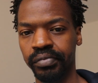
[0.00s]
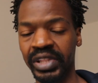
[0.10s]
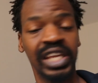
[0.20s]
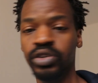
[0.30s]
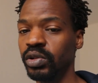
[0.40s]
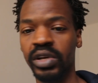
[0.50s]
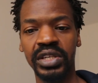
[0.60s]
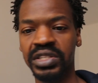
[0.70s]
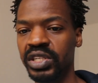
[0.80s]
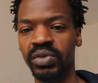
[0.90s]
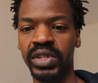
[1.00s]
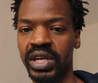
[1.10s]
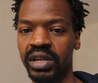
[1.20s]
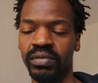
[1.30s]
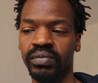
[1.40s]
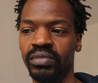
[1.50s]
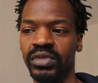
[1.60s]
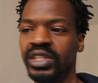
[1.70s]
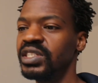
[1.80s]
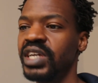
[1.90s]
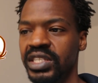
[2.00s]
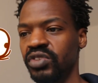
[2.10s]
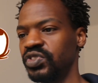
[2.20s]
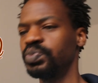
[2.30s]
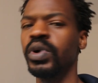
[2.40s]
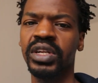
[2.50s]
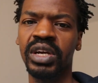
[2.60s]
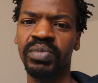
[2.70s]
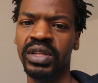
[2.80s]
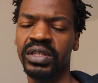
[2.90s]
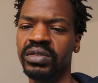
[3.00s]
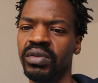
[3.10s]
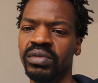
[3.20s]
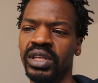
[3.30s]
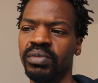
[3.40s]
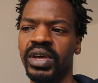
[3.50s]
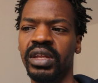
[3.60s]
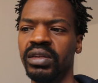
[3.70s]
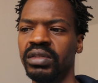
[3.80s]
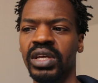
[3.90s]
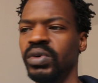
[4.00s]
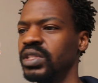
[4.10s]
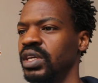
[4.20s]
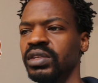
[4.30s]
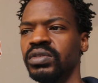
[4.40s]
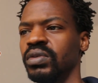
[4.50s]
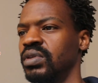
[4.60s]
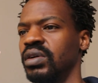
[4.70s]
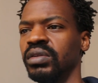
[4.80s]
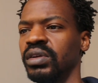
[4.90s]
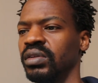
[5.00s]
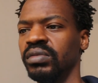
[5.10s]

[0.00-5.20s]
Let your lawyers deal with that. These guys are responding about this whole thing, man. Like, what the heck is going on?